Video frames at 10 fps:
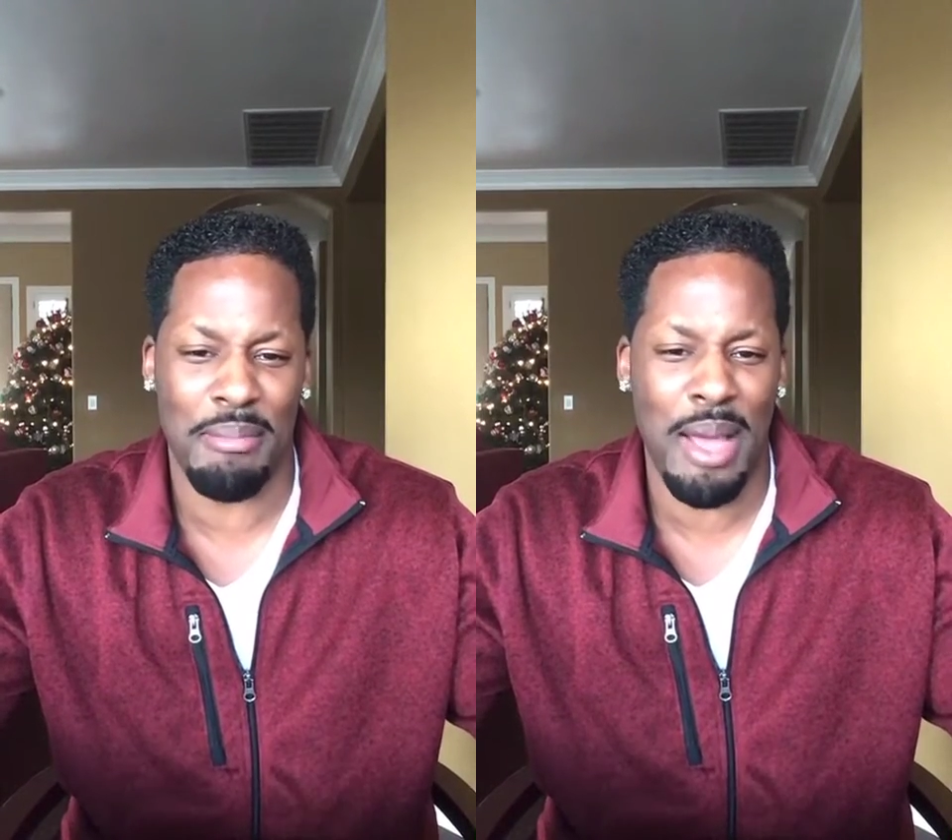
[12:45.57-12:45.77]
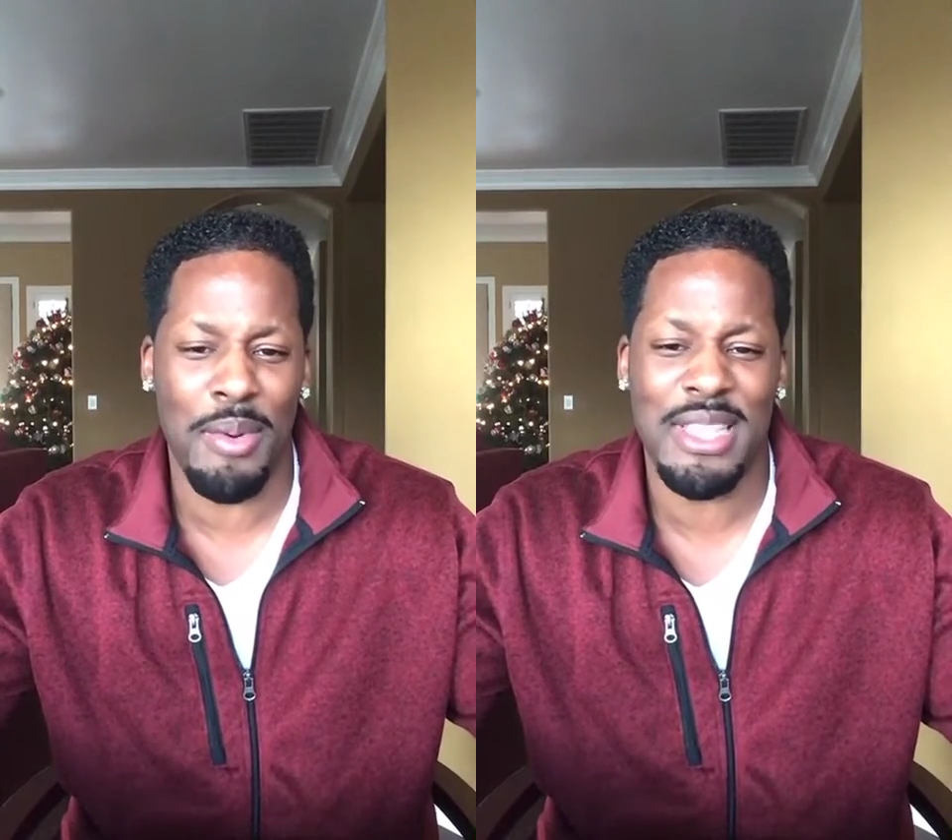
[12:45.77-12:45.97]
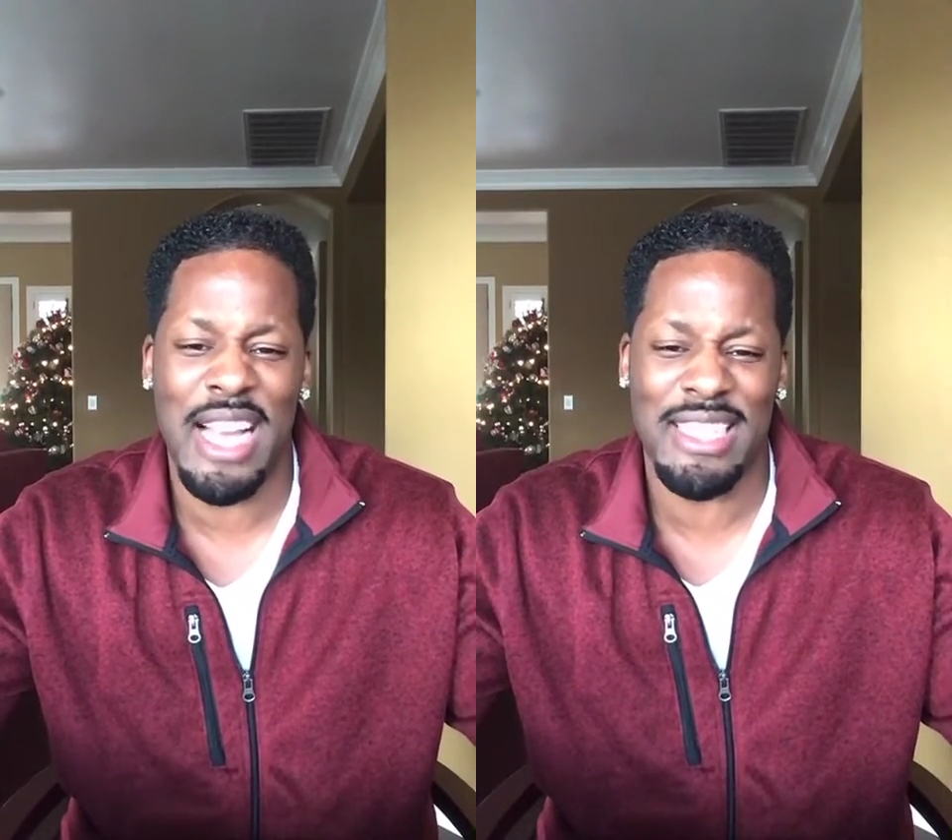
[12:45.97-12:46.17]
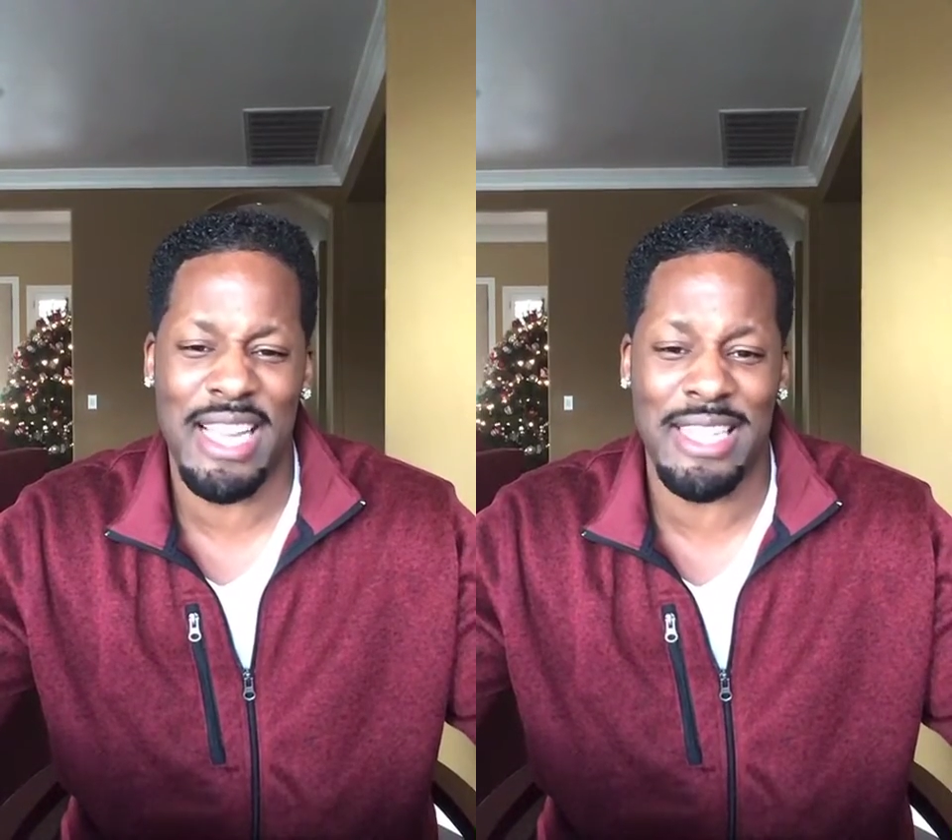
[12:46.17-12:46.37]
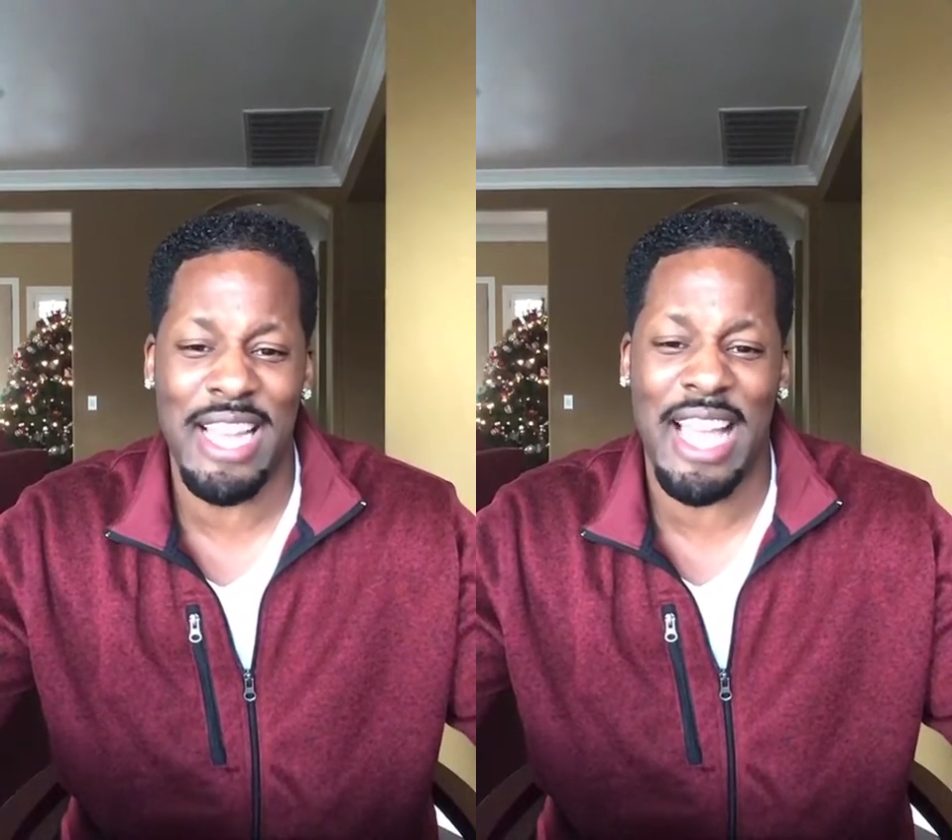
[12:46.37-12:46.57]
I said, man, what
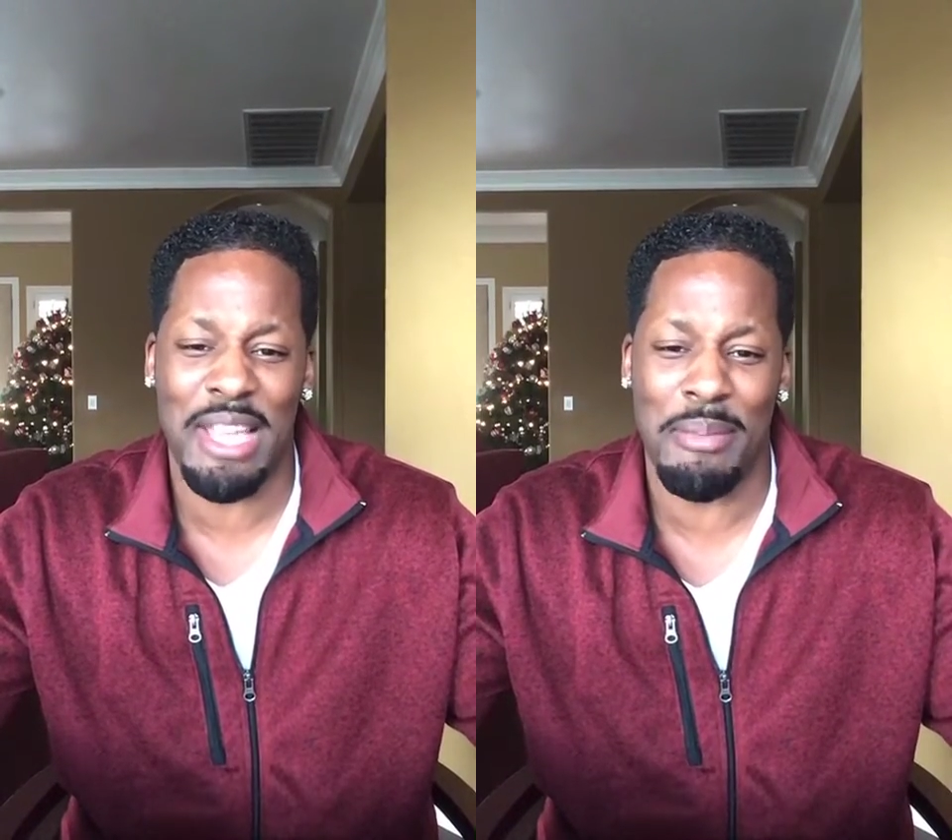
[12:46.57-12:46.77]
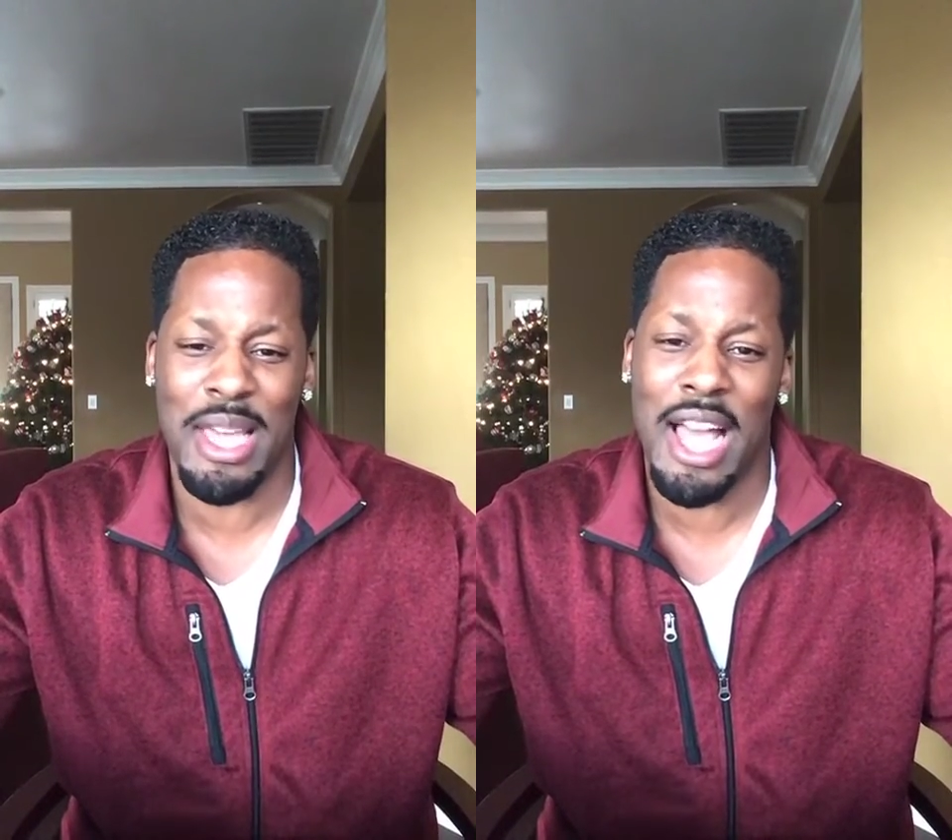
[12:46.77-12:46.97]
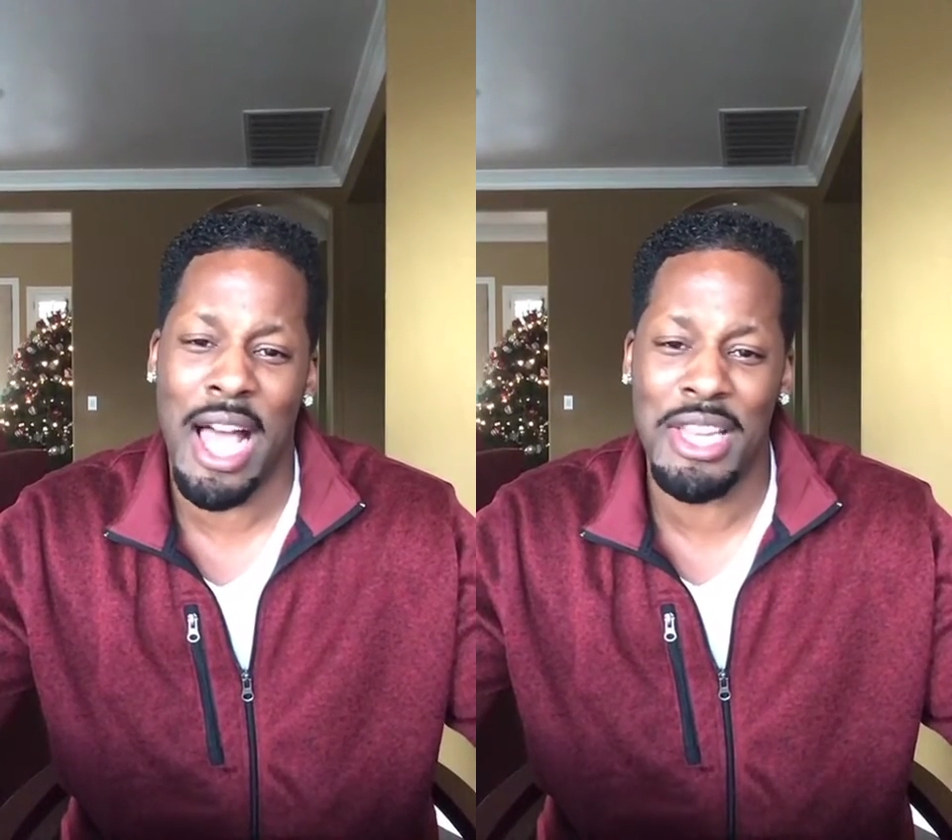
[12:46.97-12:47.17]
size of that jacket, man?